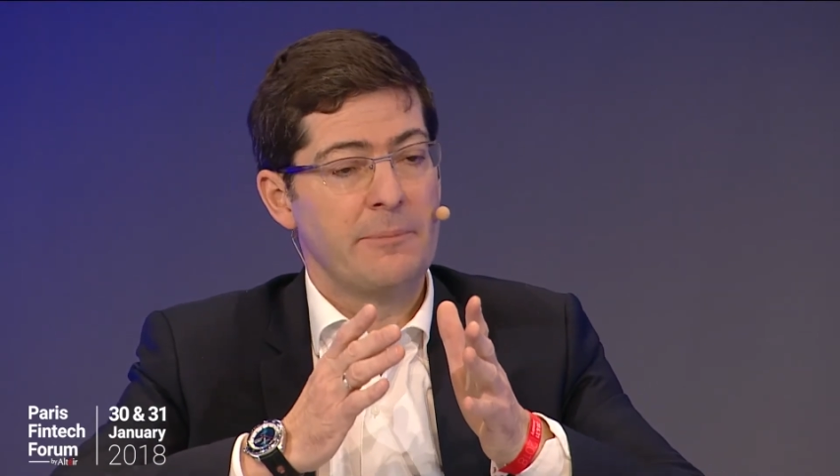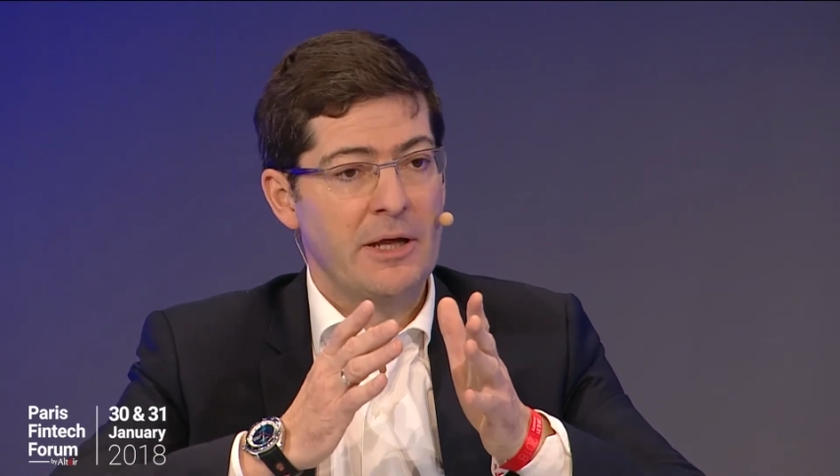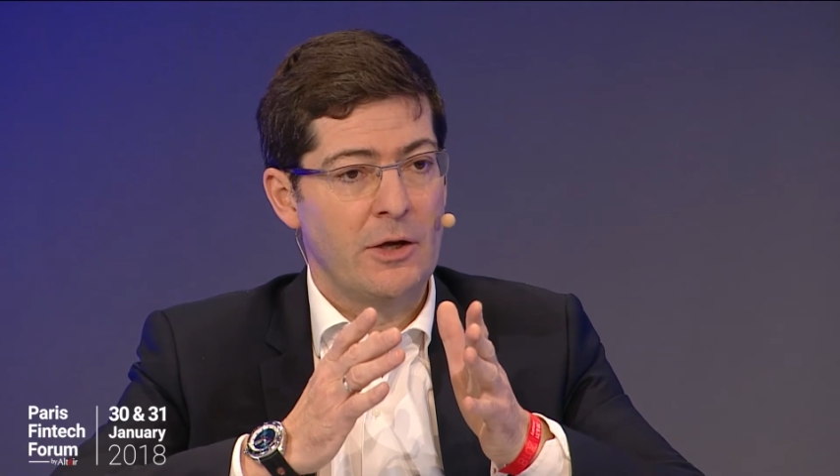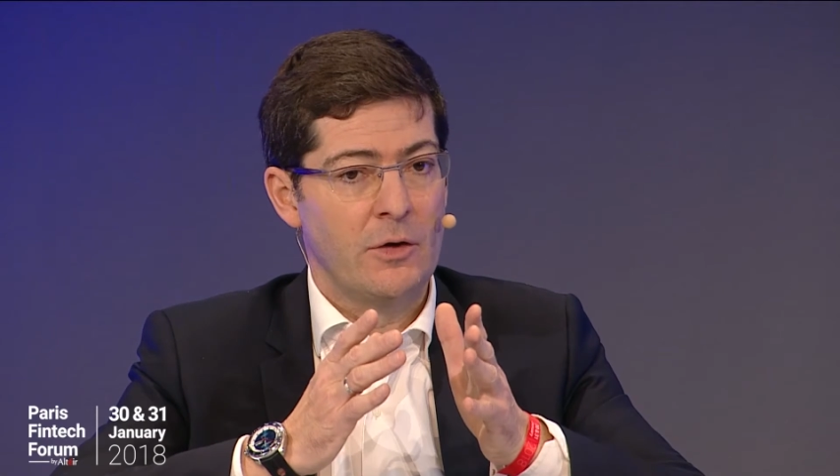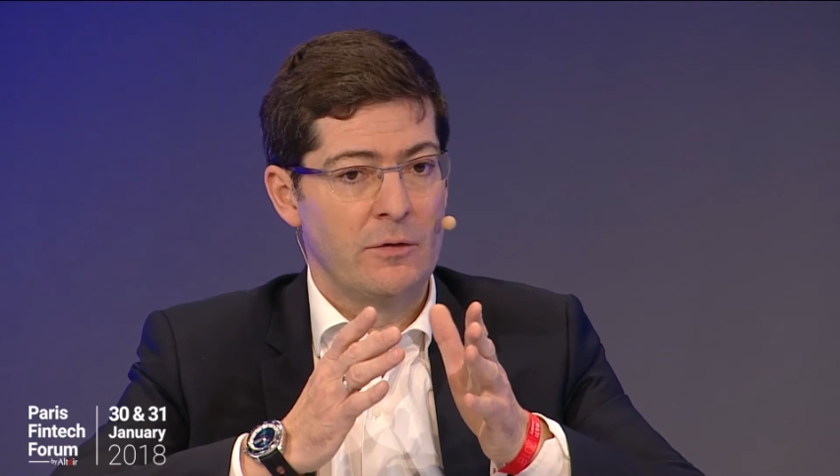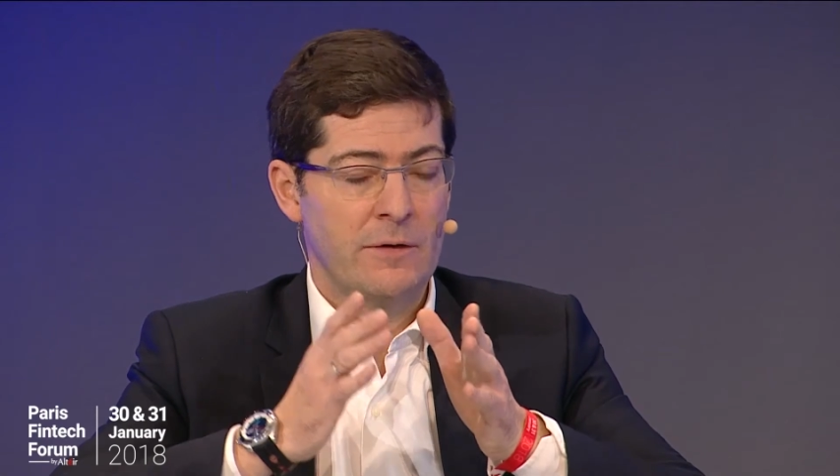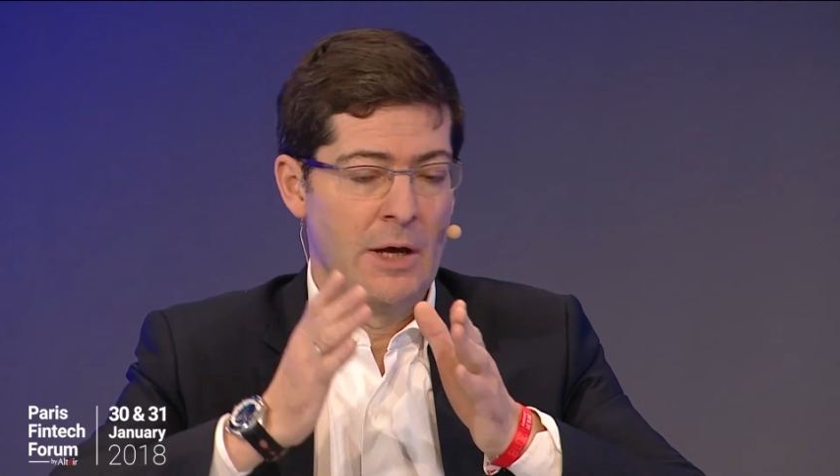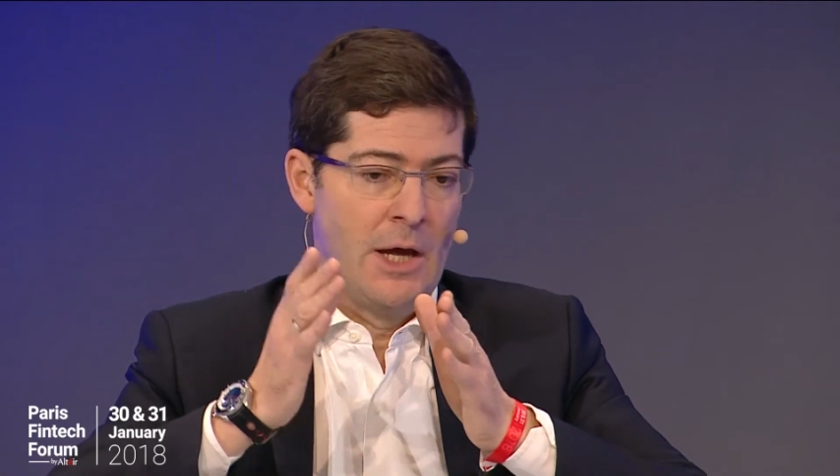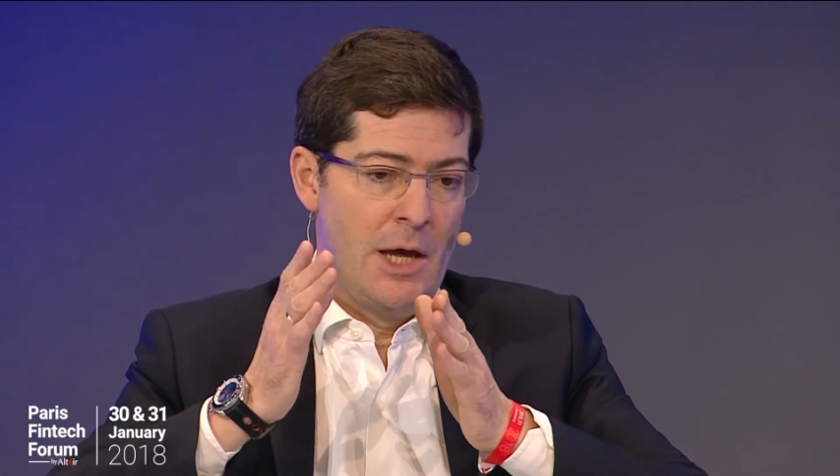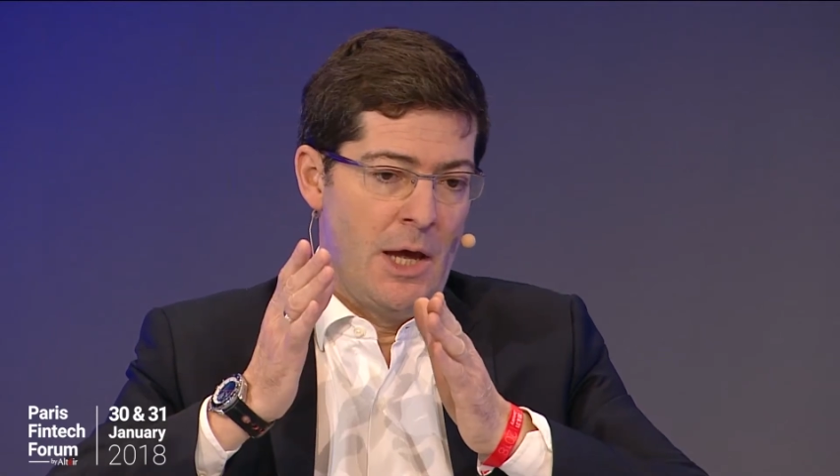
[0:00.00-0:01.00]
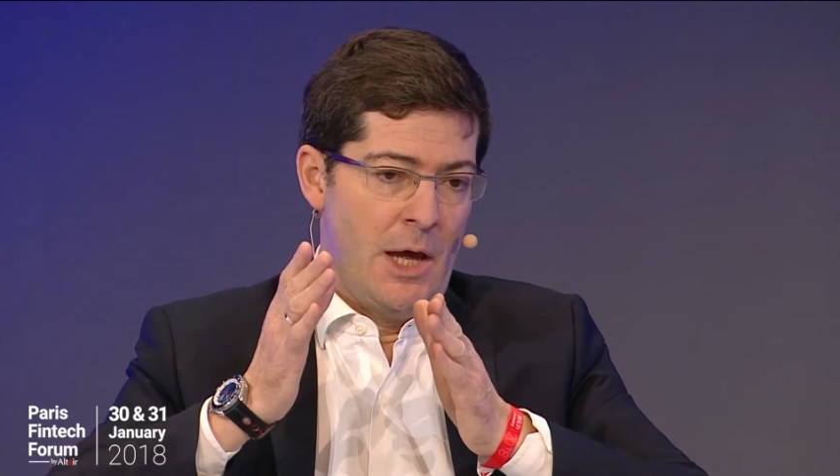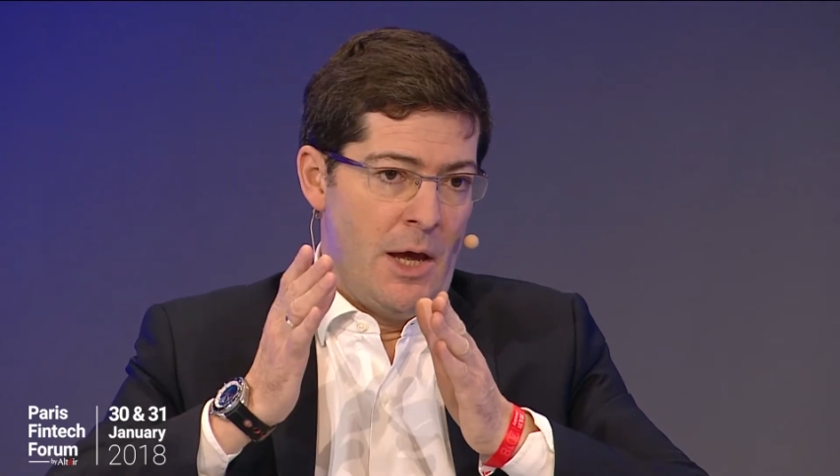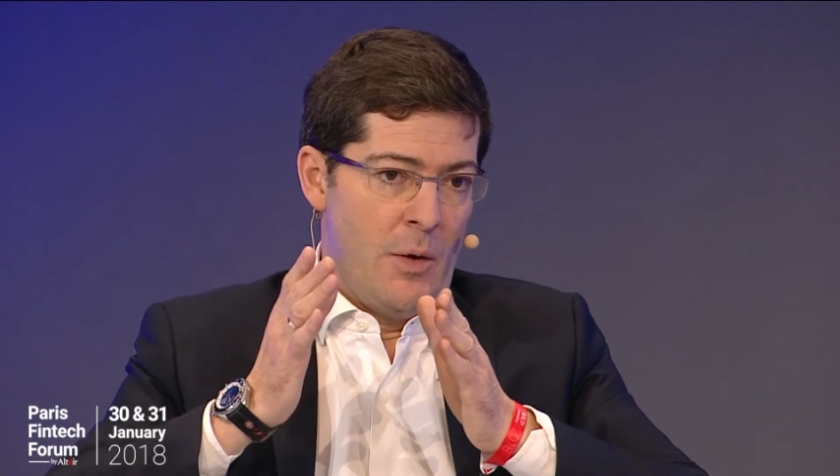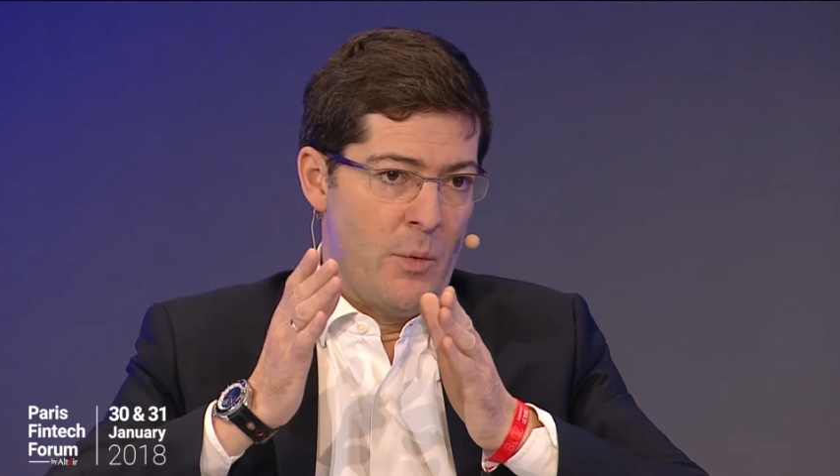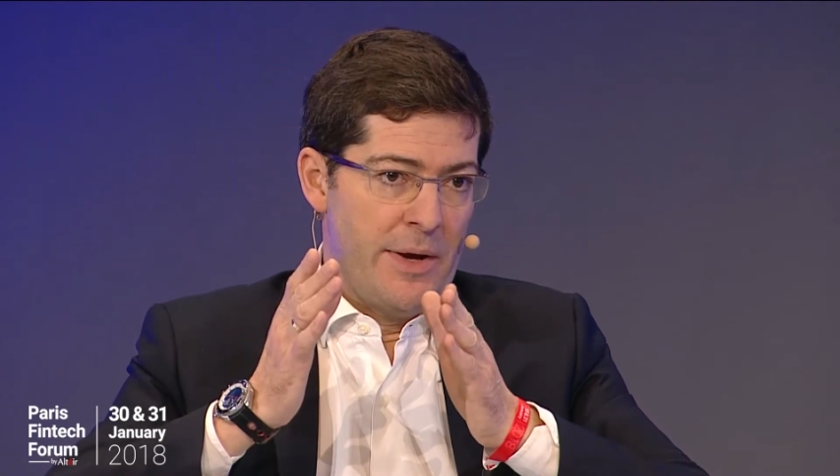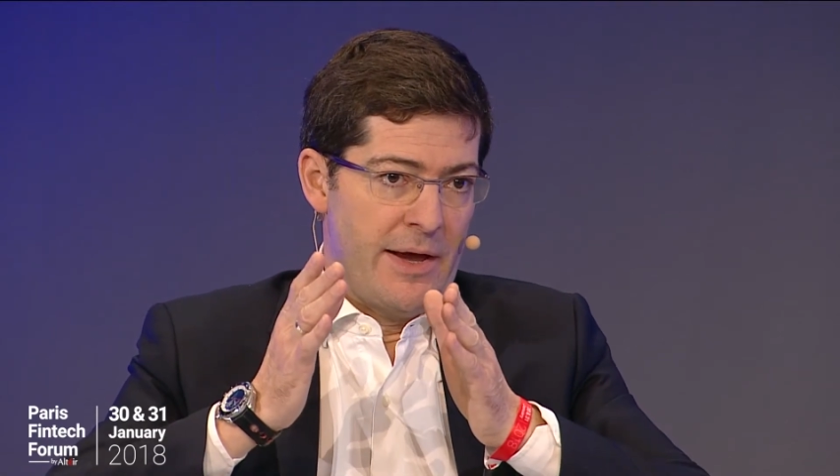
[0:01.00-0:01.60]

Because we